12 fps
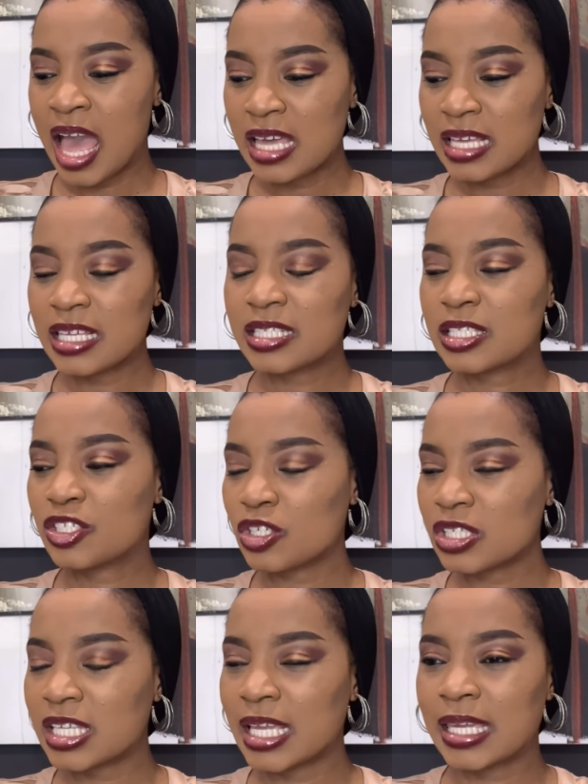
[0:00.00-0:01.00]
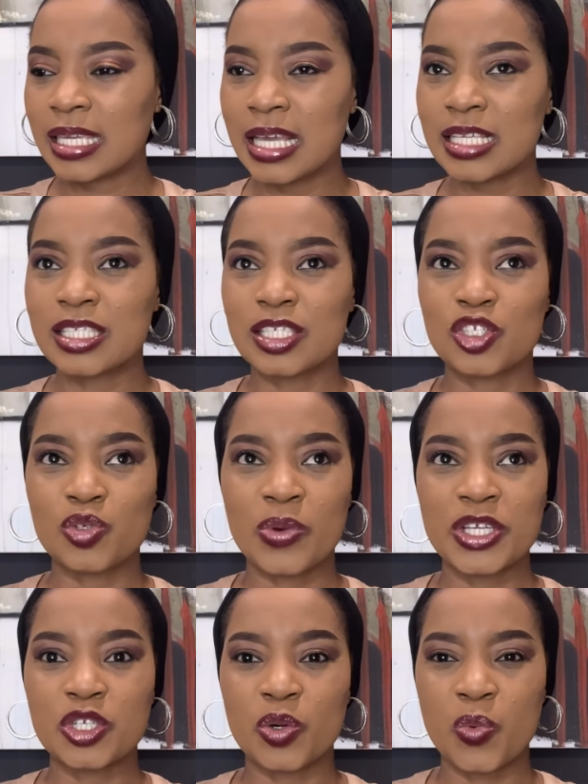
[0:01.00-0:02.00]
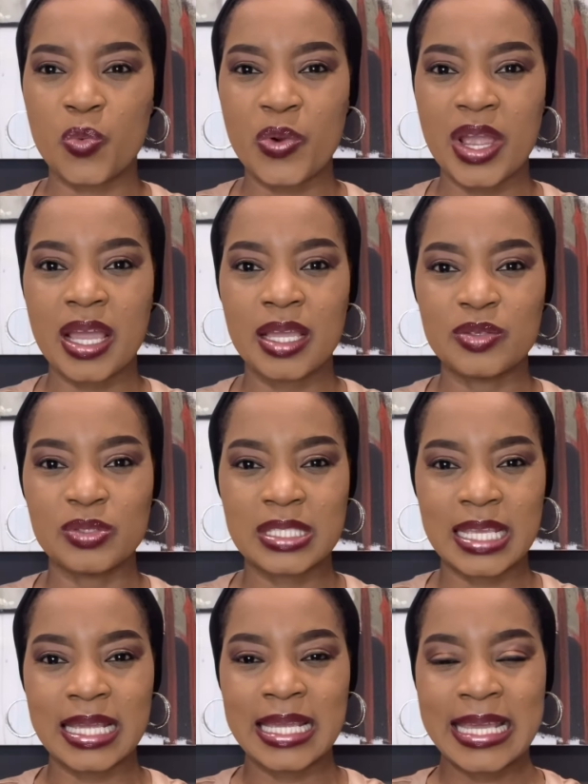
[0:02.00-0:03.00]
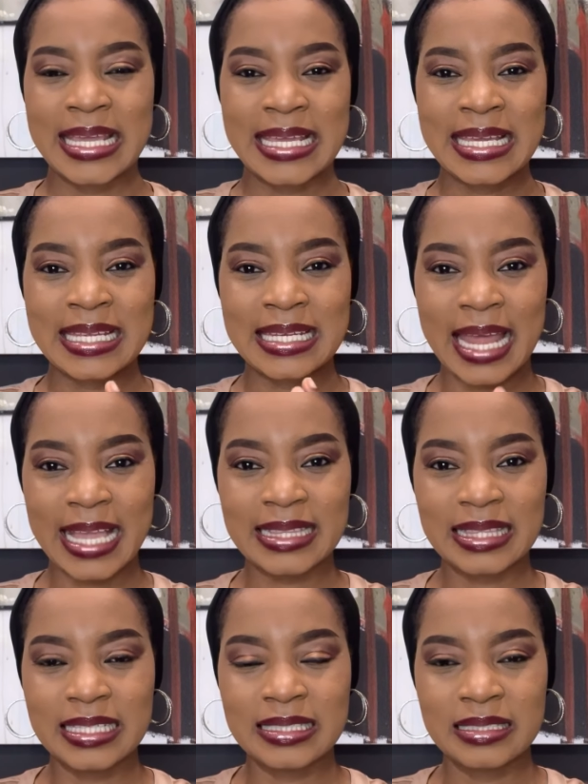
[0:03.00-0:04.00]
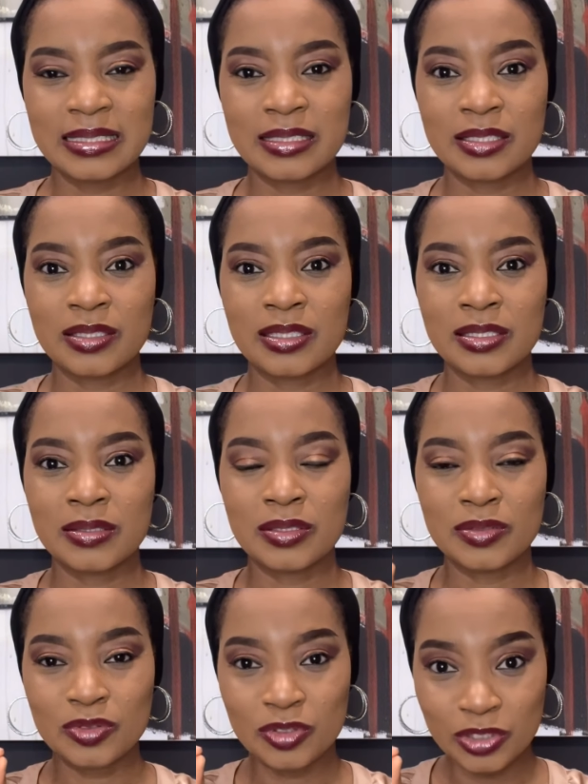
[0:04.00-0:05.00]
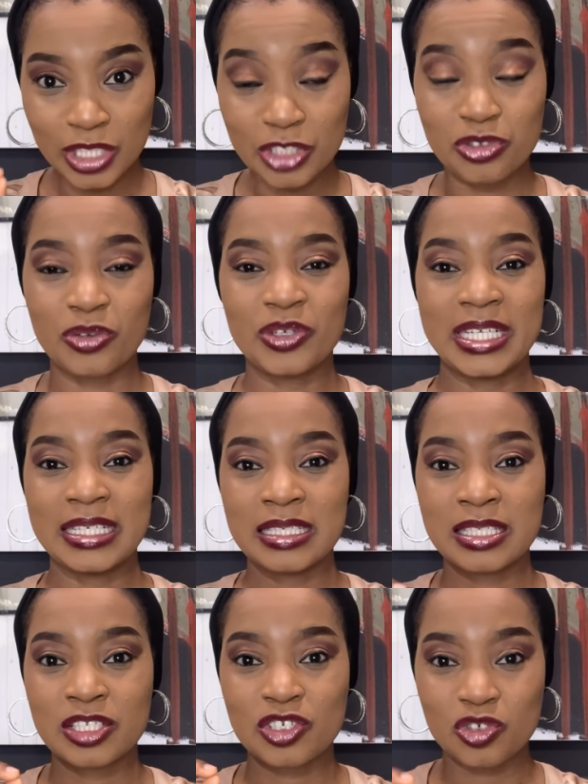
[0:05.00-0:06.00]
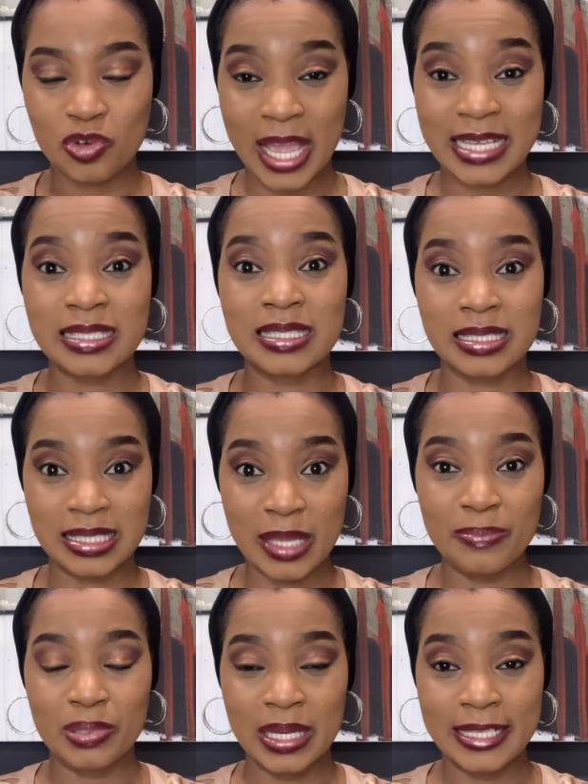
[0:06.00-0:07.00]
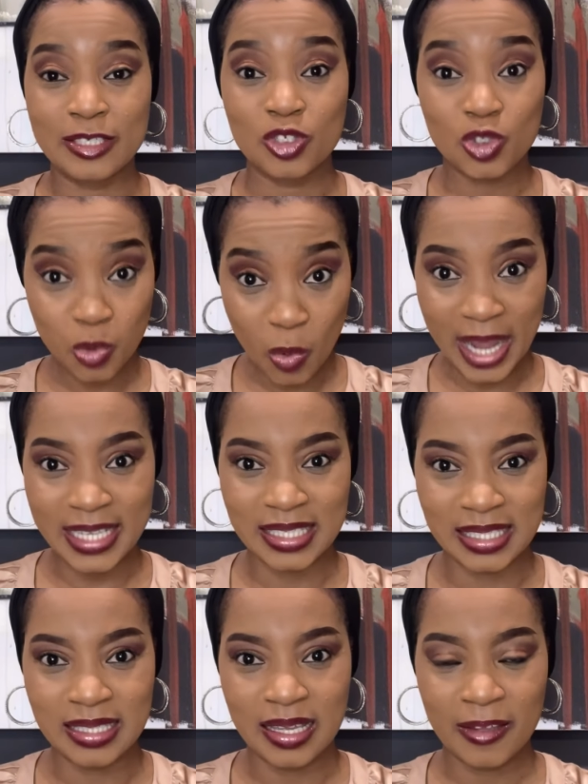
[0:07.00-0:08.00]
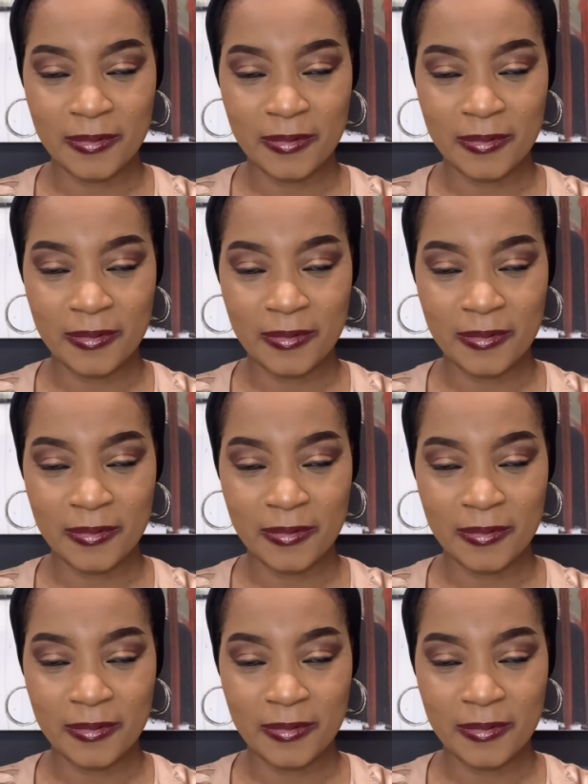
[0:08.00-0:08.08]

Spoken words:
It's just a situation where you say lightning literally strikes the same place twice.